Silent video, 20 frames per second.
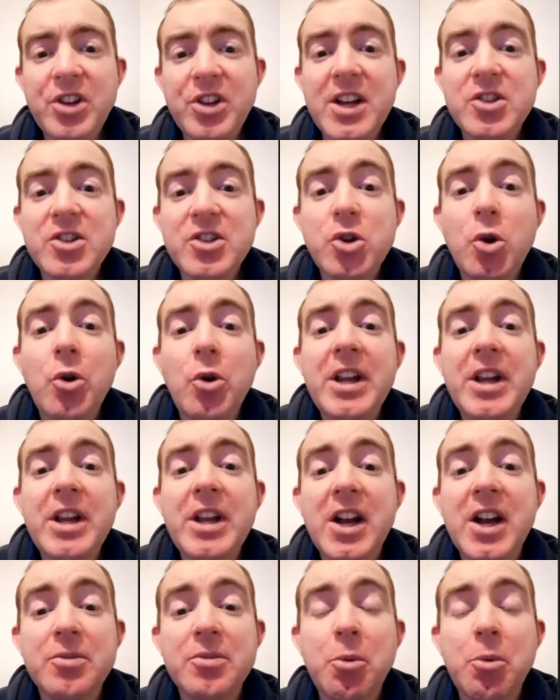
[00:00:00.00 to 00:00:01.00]
uh, Tony,
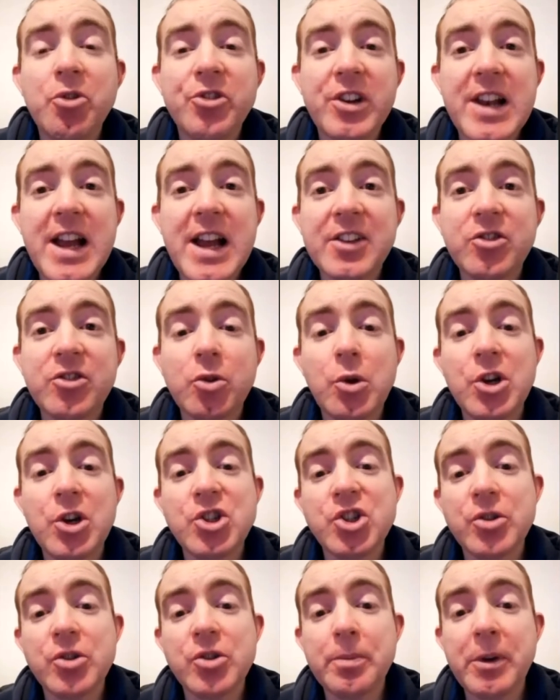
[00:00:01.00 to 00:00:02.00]
I suppose the last
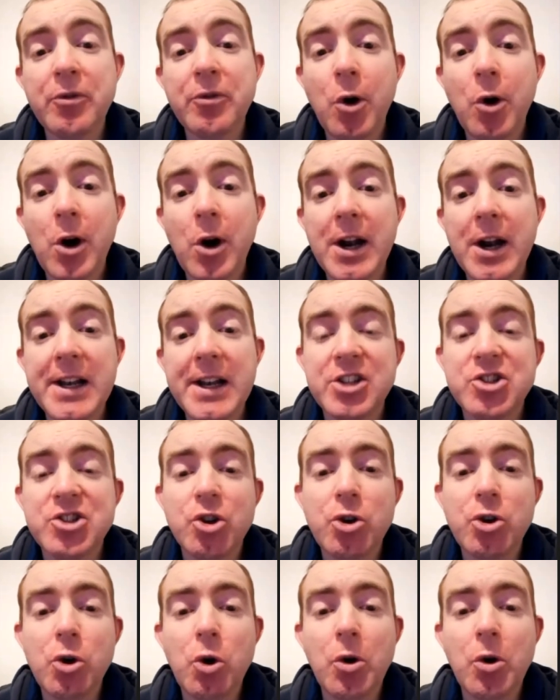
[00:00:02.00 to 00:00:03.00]
question before I let you
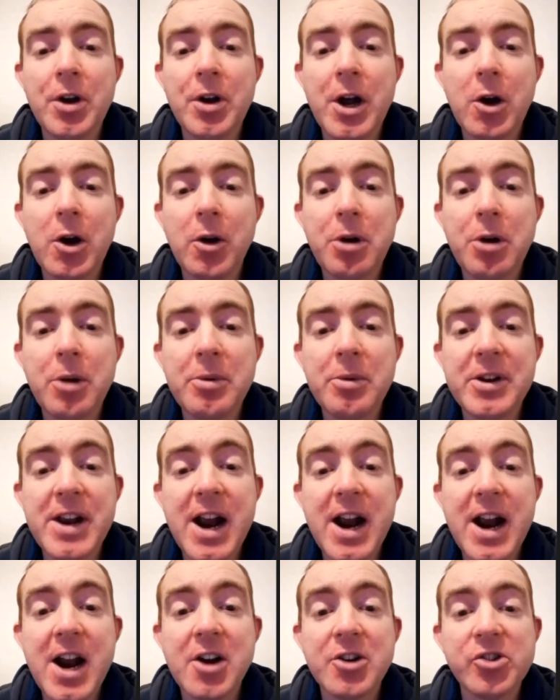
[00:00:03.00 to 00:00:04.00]
go now, and probably the
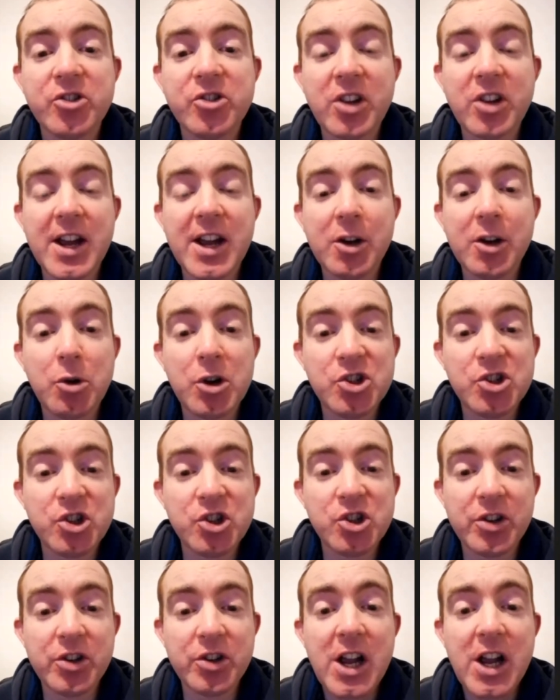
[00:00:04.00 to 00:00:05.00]
hardest uh,
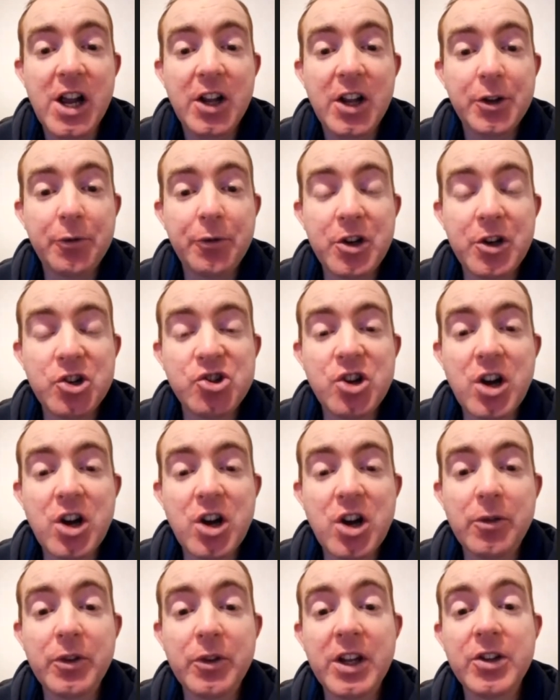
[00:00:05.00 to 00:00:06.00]
question to finish
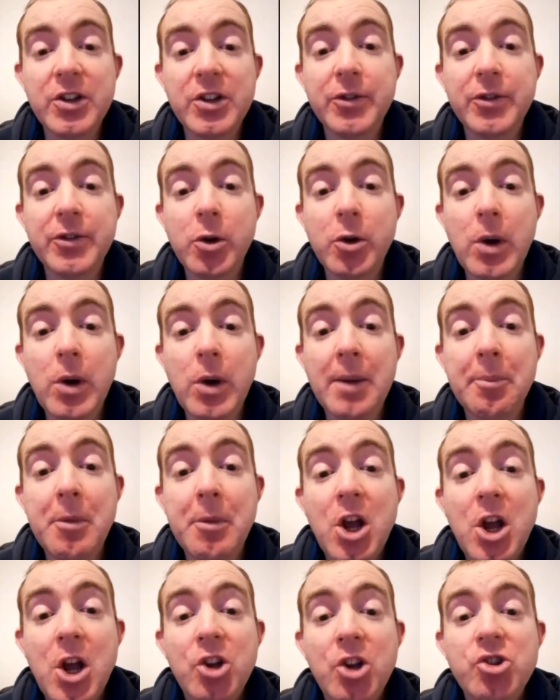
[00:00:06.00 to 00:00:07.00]
off the interview. Um,
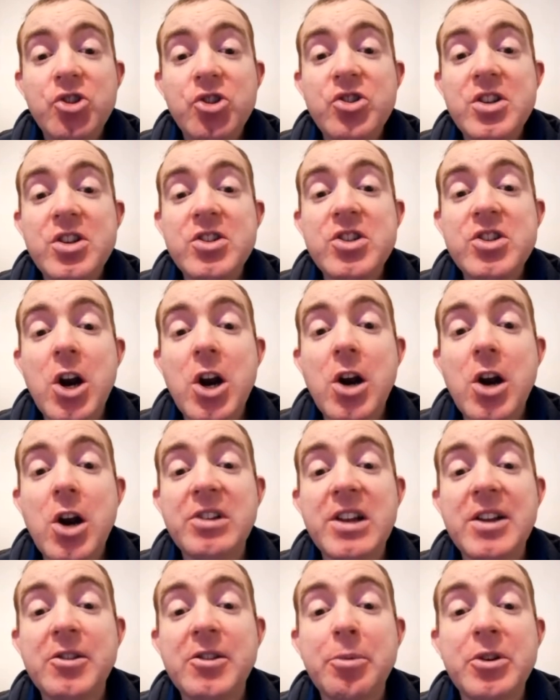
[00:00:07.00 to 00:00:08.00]
just in terms,
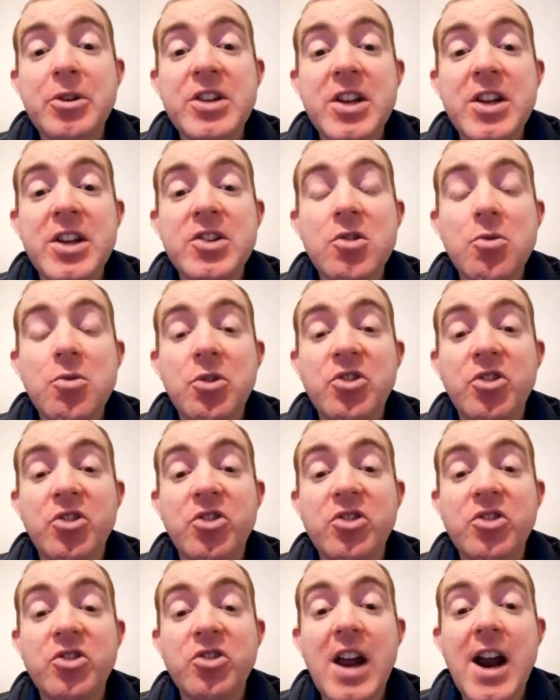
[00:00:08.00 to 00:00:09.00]
let's pretend there was a
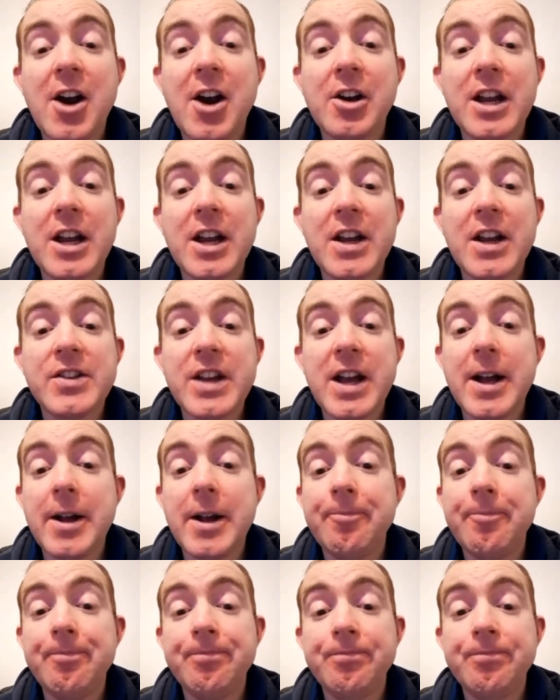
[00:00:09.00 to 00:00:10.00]
Stargate
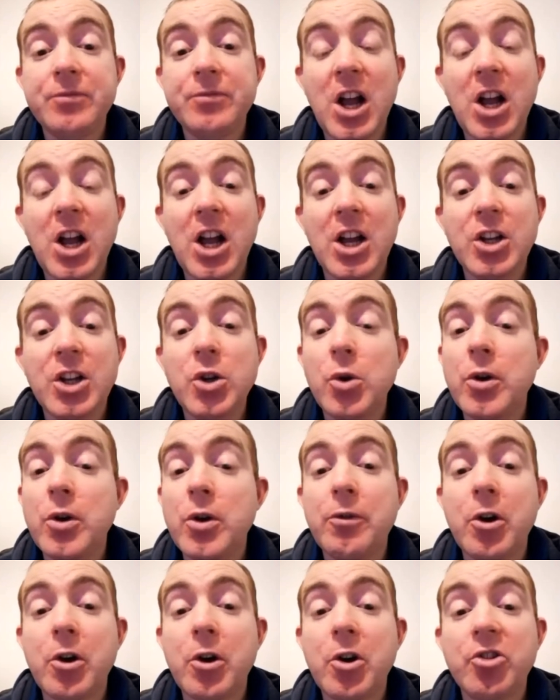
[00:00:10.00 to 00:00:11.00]
um, uh,
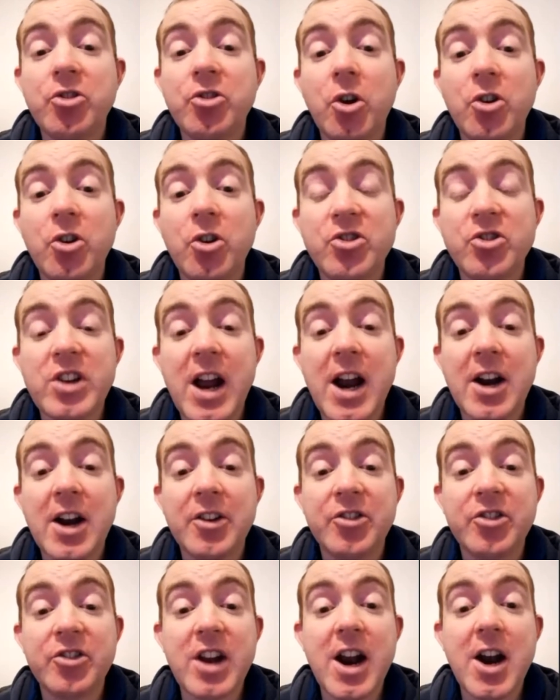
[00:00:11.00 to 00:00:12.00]
universe or Star
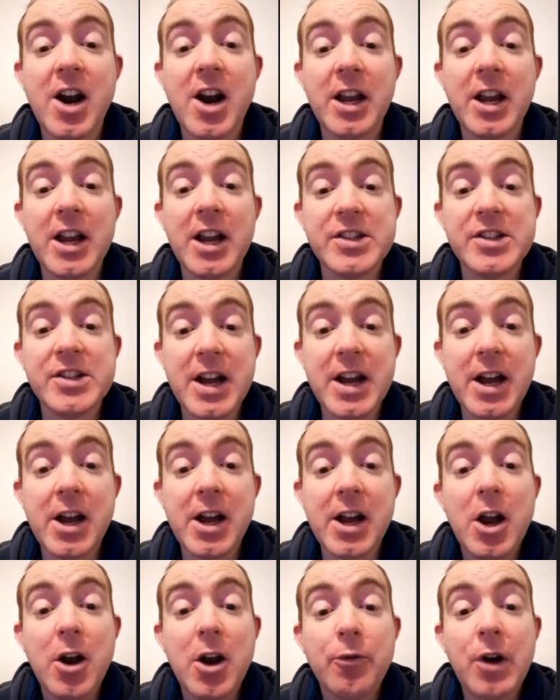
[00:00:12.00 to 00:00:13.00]
Stargate uh,
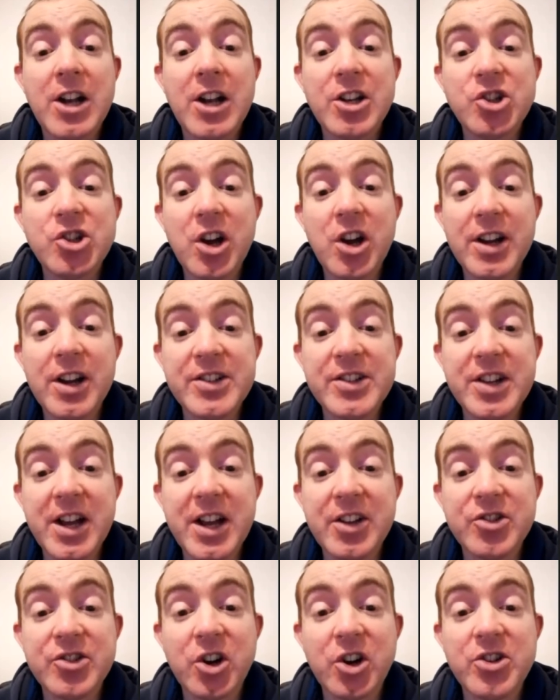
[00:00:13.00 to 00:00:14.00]
franchise a uh,
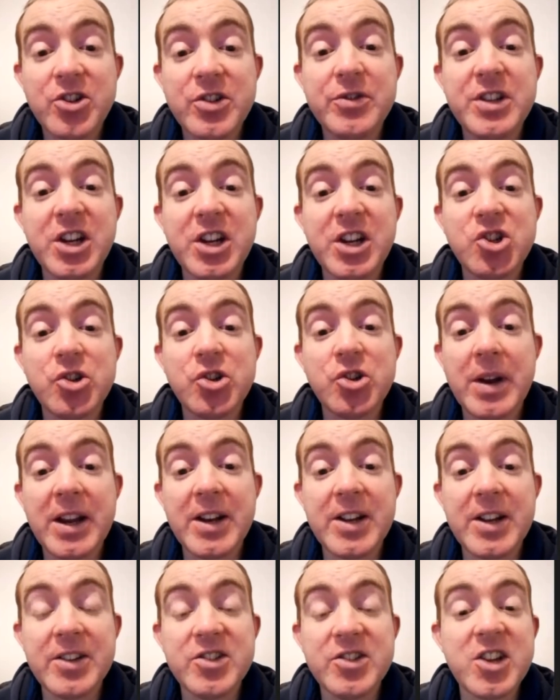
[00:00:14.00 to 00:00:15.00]
sort of dictionary, an
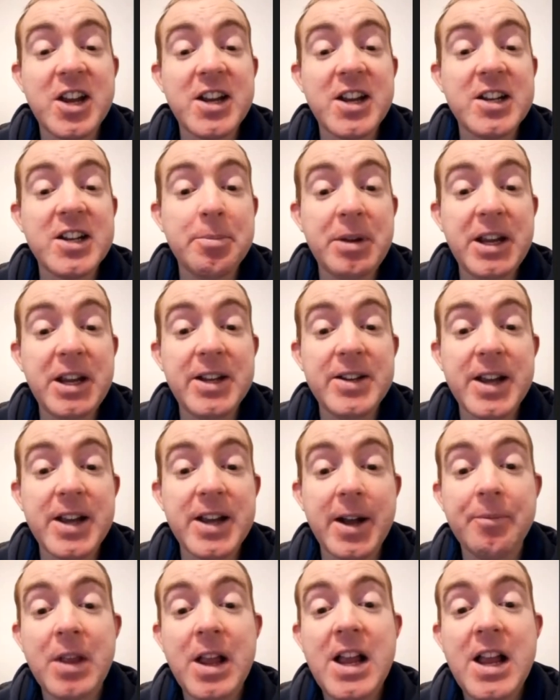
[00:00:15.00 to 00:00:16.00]
encyclopedia,
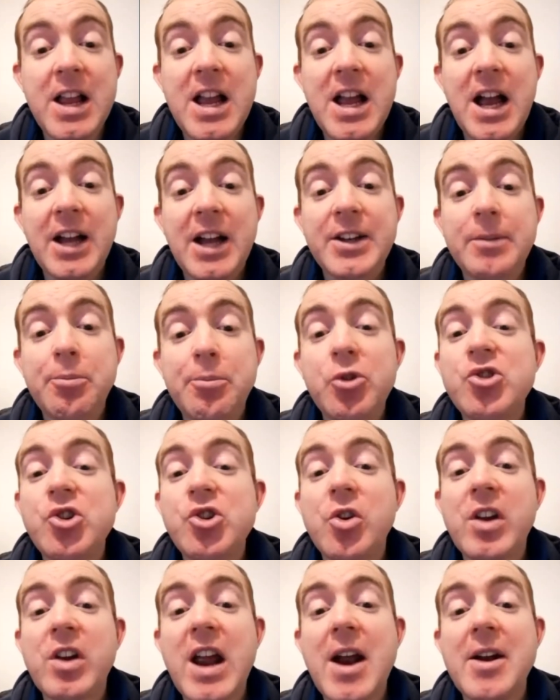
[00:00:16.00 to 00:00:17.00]
and they put
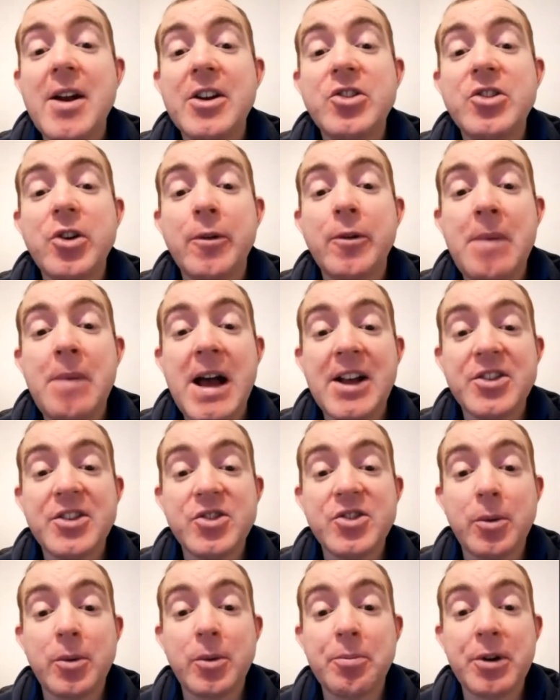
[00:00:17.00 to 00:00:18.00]
your character
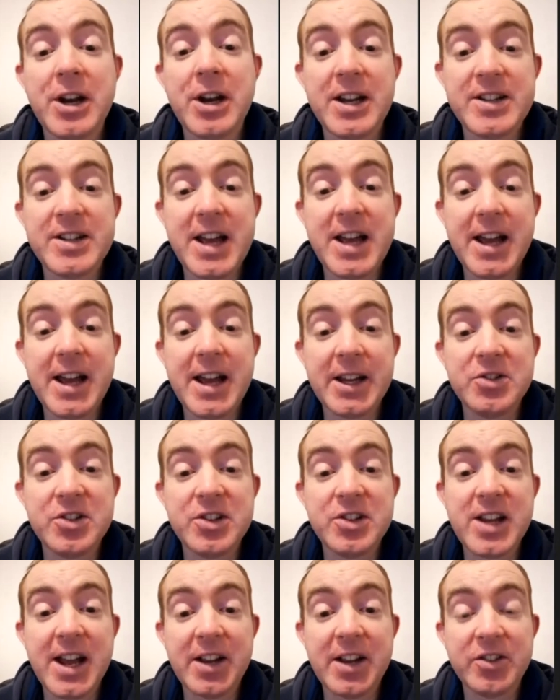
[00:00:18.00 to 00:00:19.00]
Master Bra'tac into
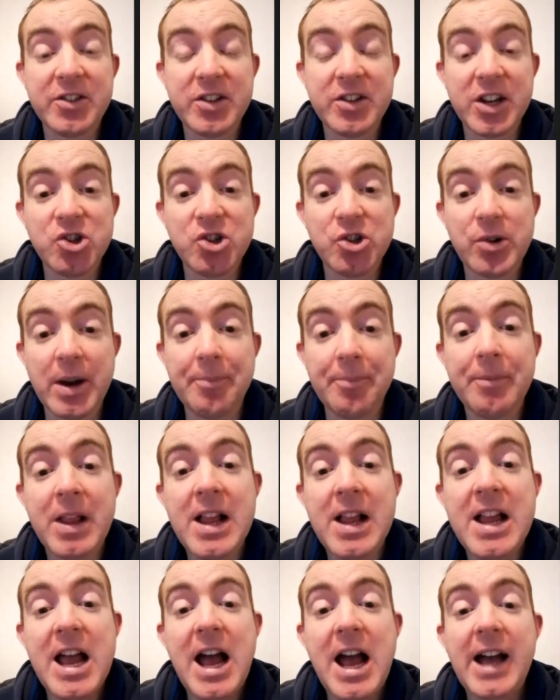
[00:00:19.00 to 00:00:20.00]
that dictionary.
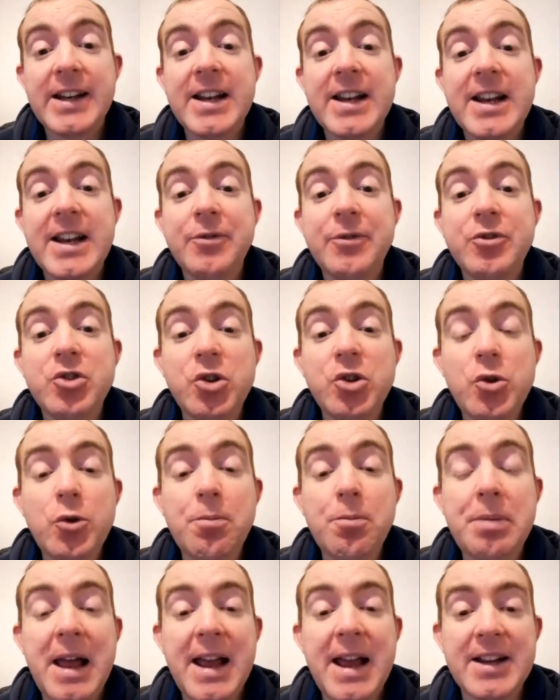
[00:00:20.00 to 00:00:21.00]
And they left two
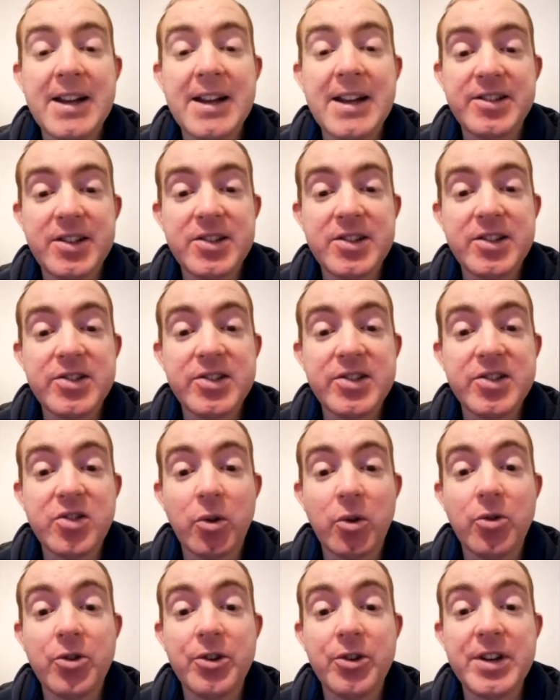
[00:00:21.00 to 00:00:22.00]
blank sentences
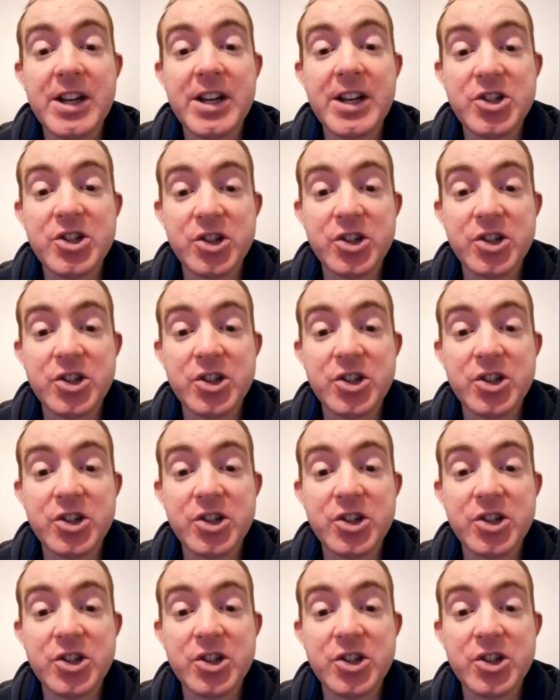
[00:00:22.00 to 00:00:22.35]
underneath